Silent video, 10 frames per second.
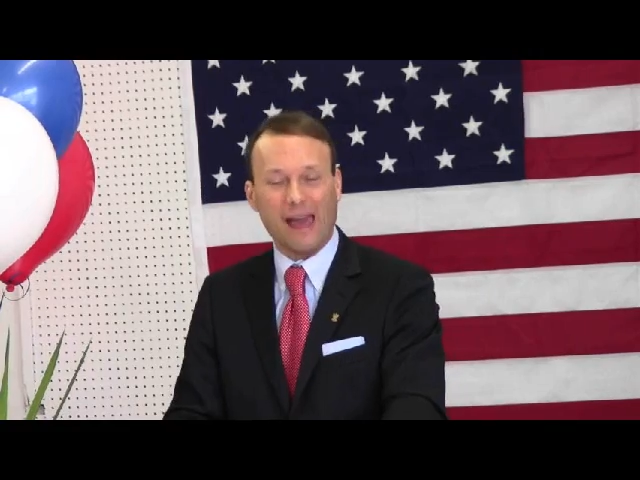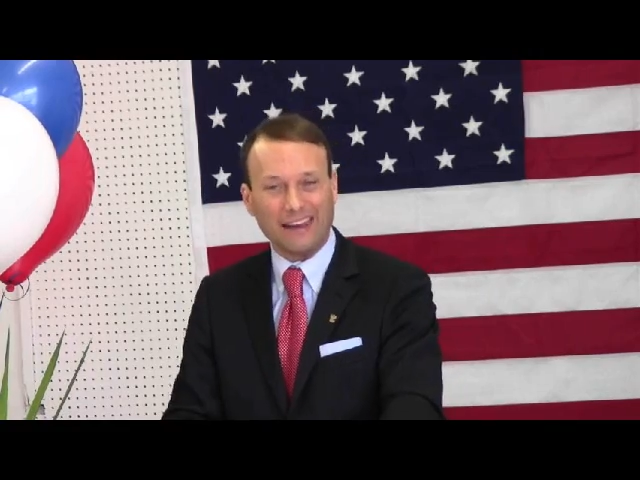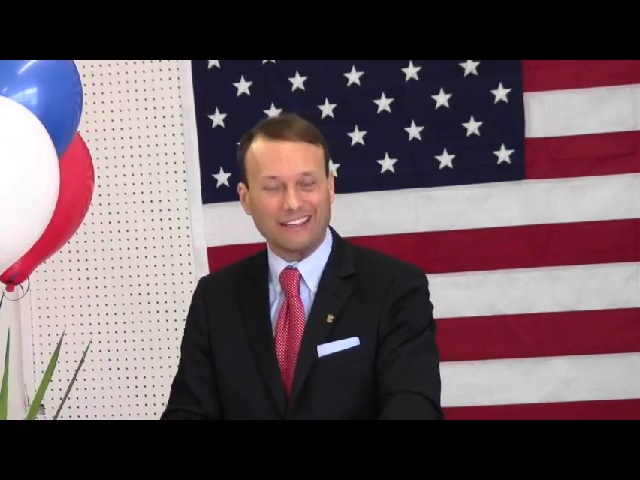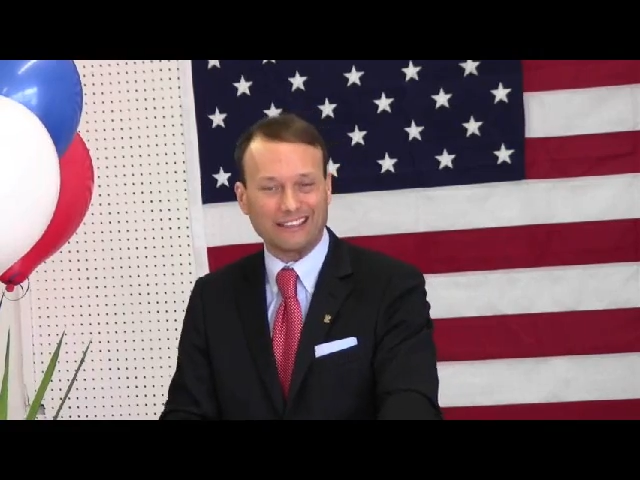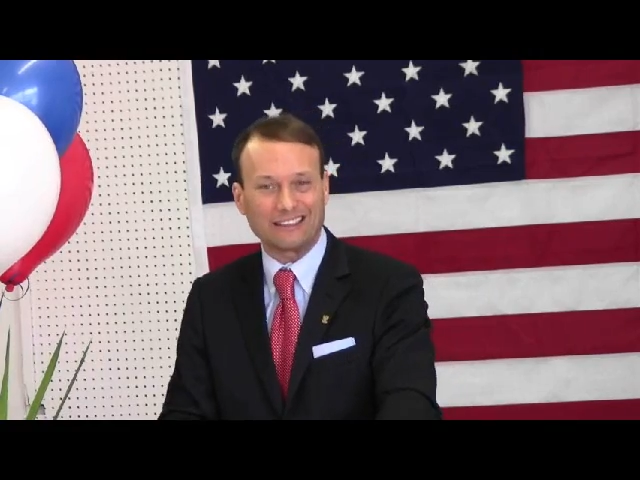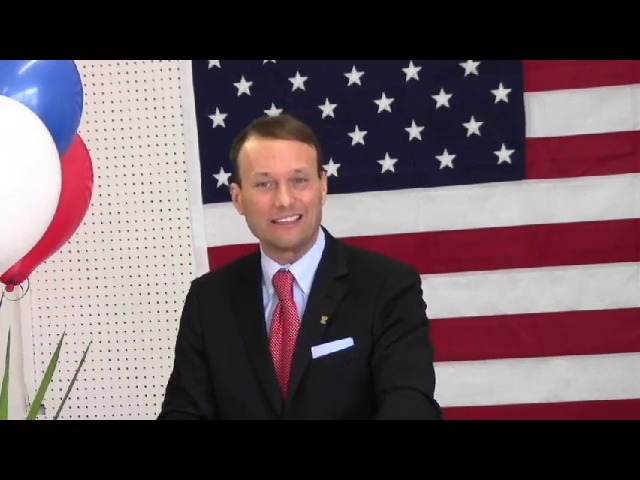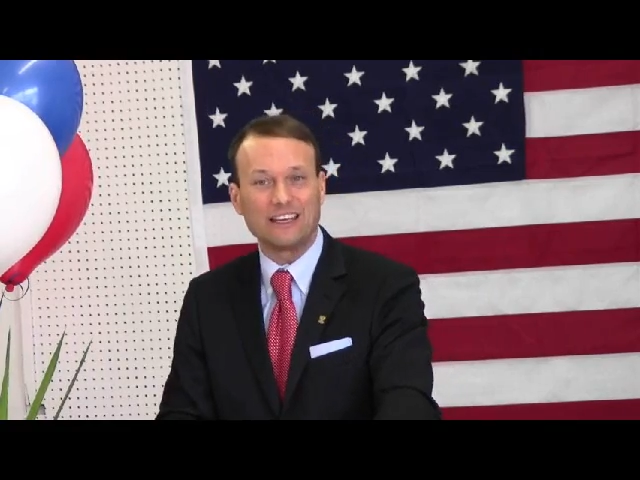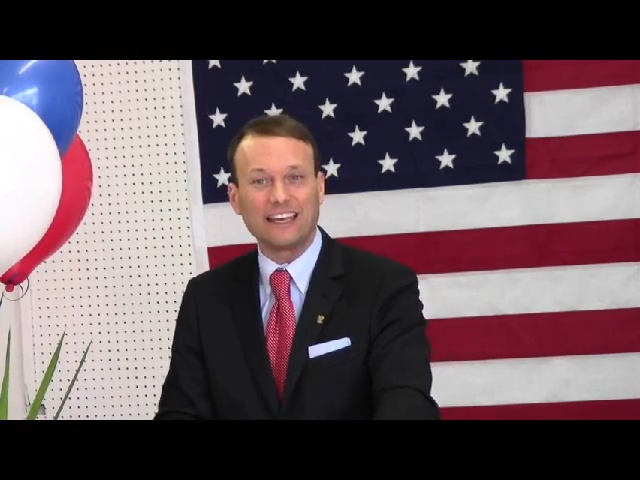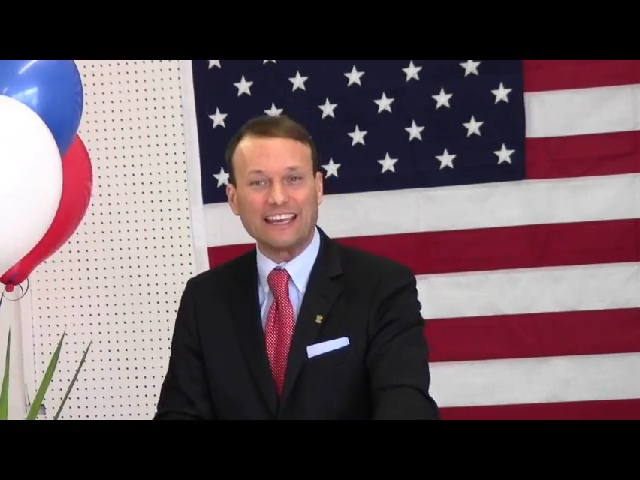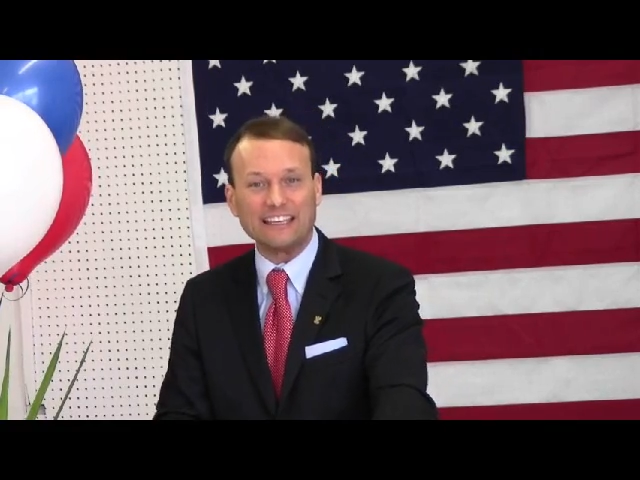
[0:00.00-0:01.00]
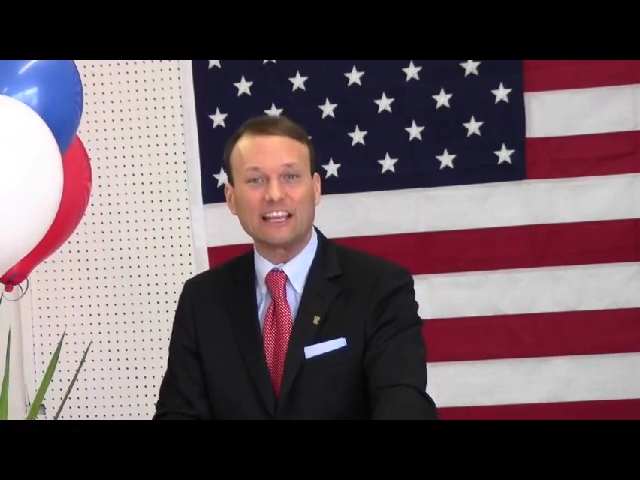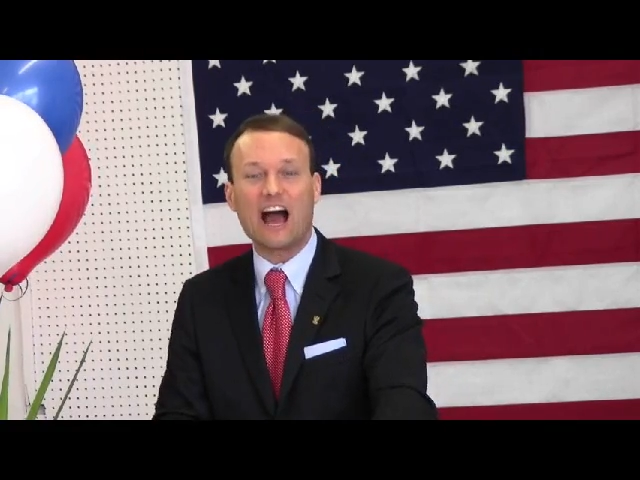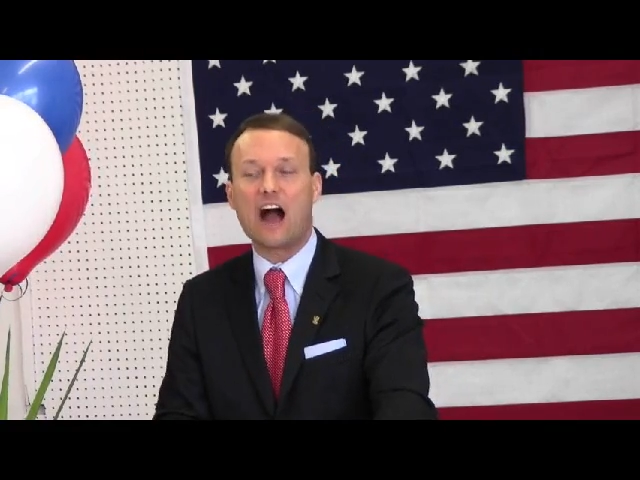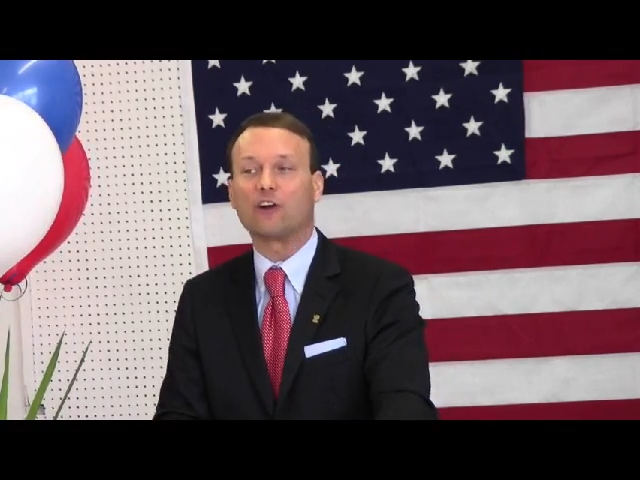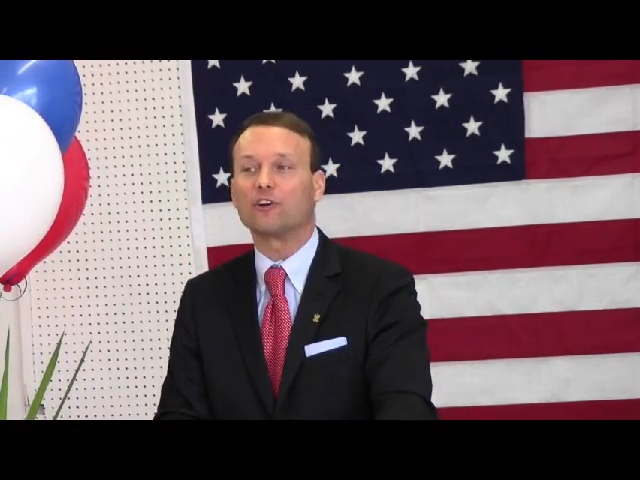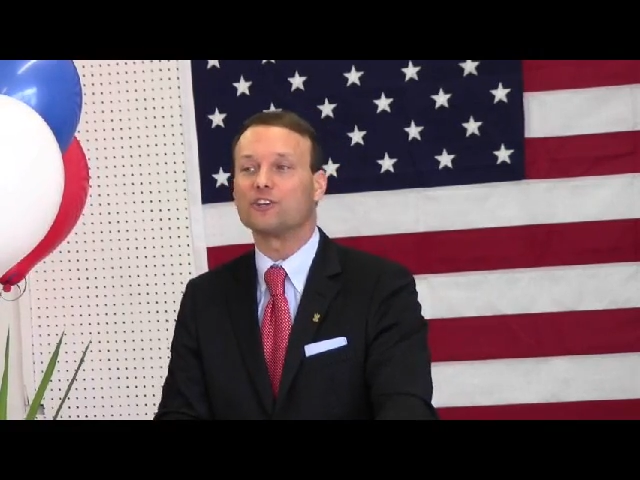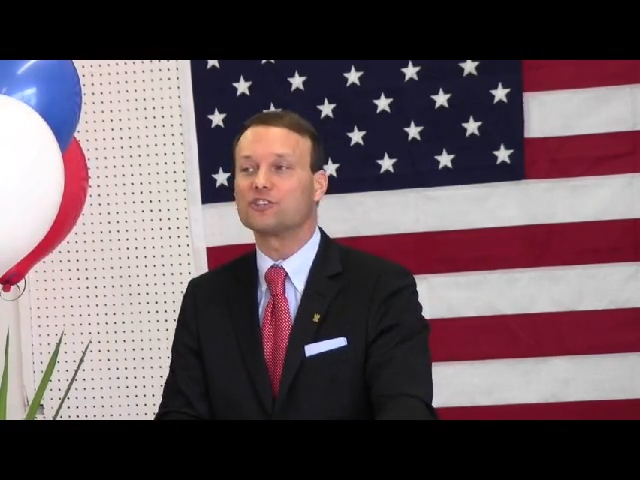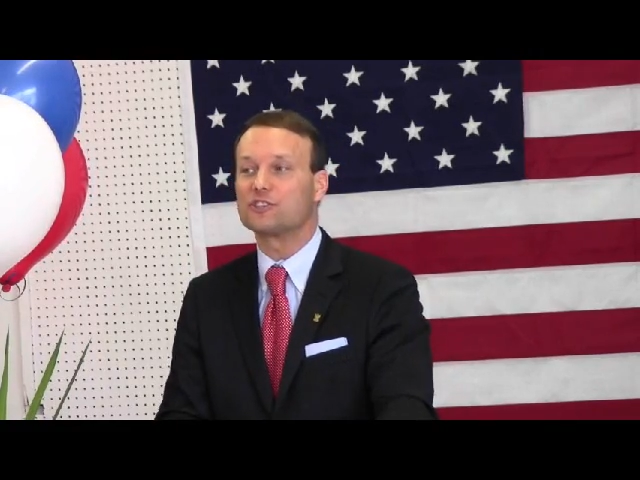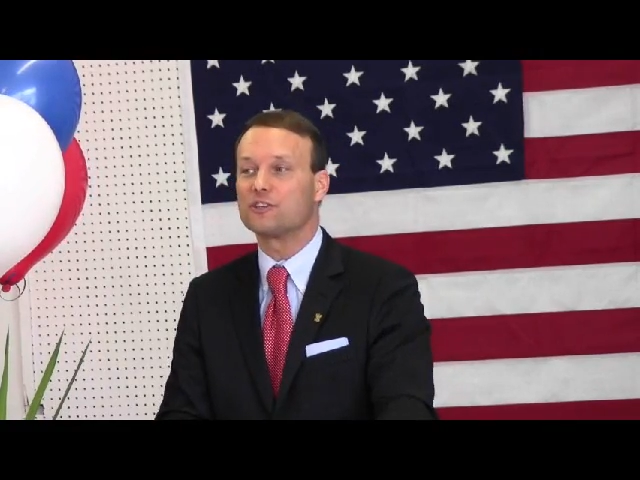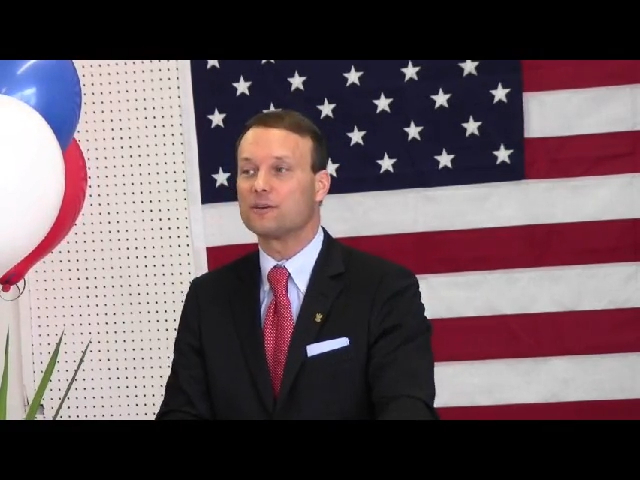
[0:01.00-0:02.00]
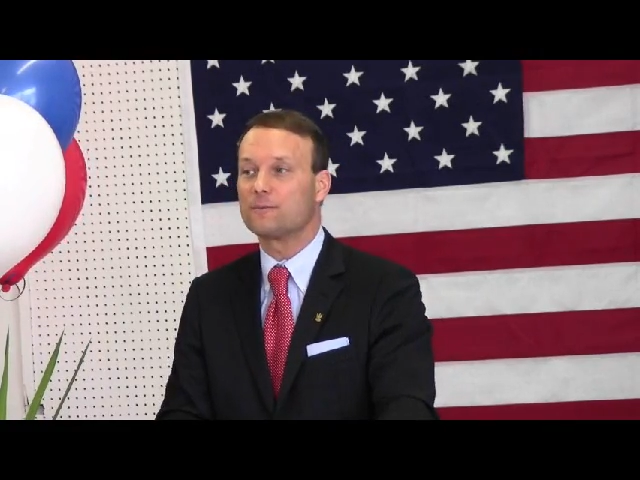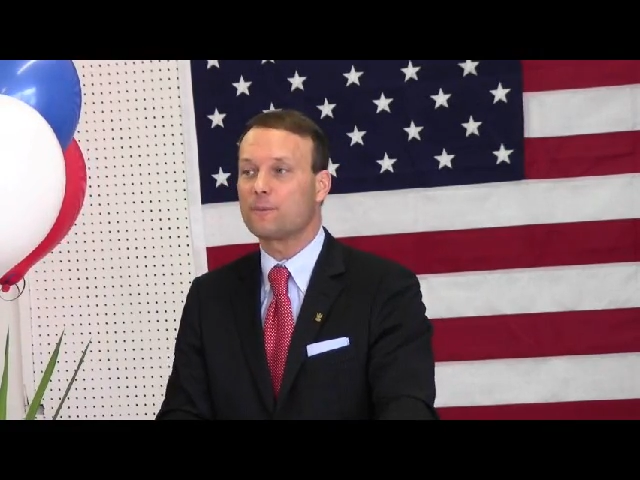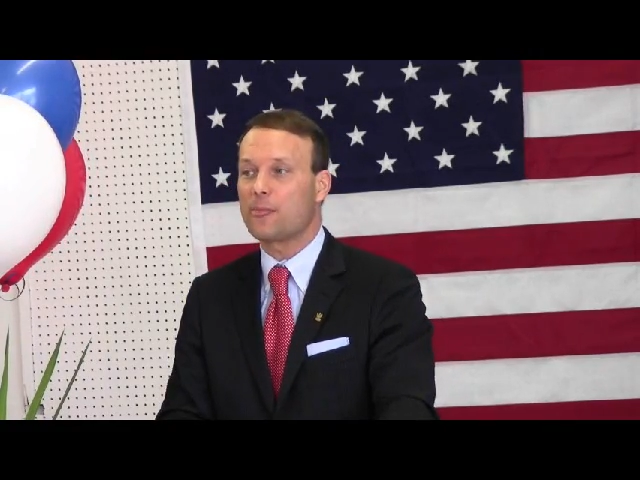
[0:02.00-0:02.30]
pending in Congress